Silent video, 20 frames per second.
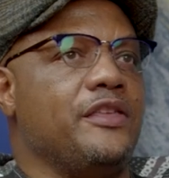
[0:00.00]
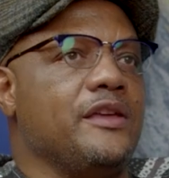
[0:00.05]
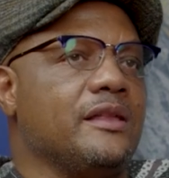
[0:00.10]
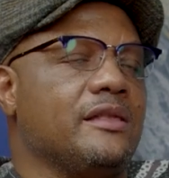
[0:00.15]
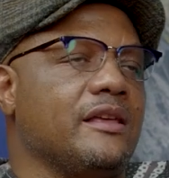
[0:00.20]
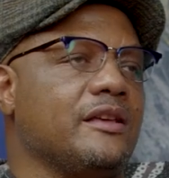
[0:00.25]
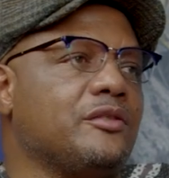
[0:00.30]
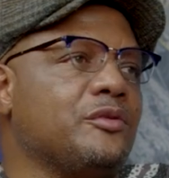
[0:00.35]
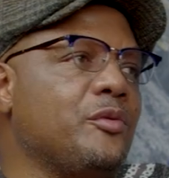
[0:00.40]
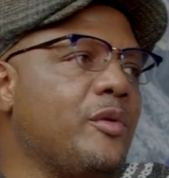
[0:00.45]

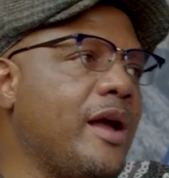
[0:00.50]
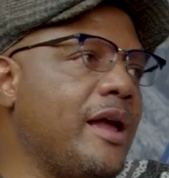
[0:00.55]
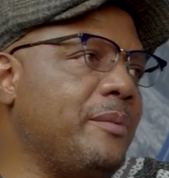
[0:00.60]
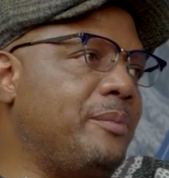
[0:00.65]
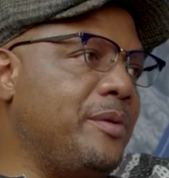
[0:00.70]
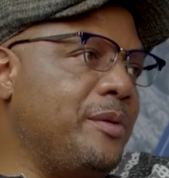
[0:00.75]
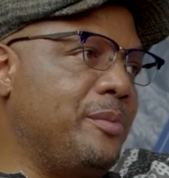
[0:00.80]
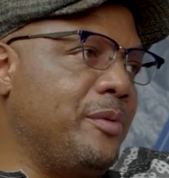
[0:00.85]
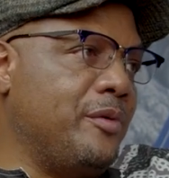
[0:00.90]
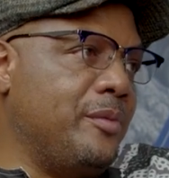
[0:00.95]
think that's why
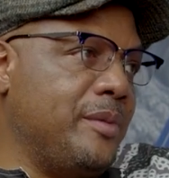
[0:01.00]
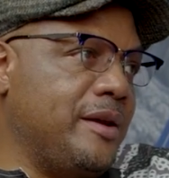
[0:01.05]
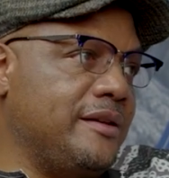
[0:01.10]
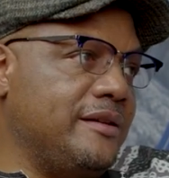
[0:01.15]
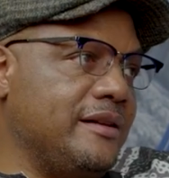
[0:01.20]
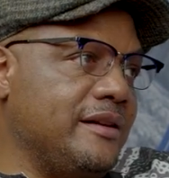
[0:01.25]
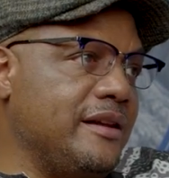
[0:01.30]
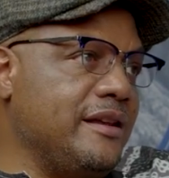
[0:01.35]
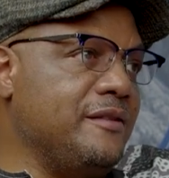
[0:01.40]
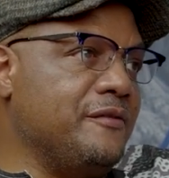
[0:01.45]
people
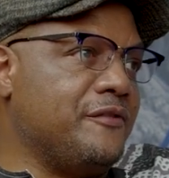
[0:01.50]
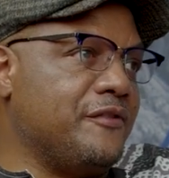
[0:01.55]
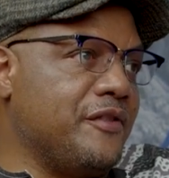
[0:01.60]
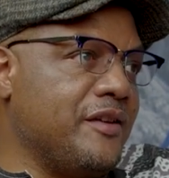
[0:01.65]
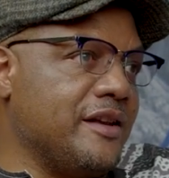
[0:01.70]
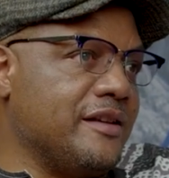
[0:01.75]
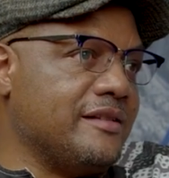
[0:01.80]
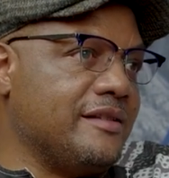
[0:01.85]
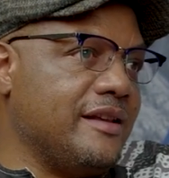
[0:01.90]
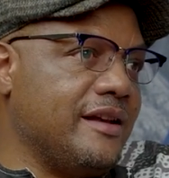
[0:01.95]
made an
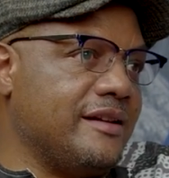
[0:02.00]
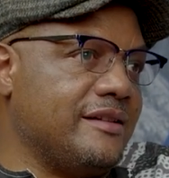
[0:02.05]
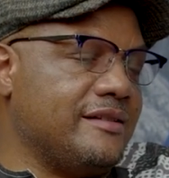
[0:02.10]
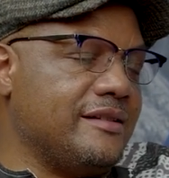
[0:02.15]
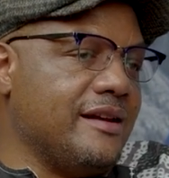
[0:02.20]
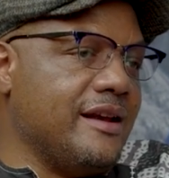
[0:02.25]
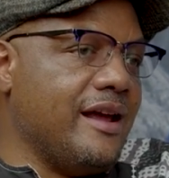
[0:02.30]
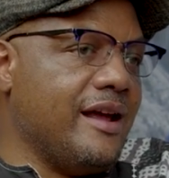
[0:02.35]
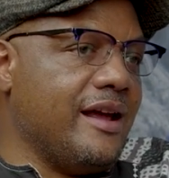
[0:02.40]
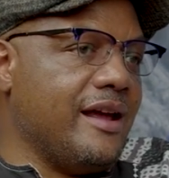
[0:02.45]
inference that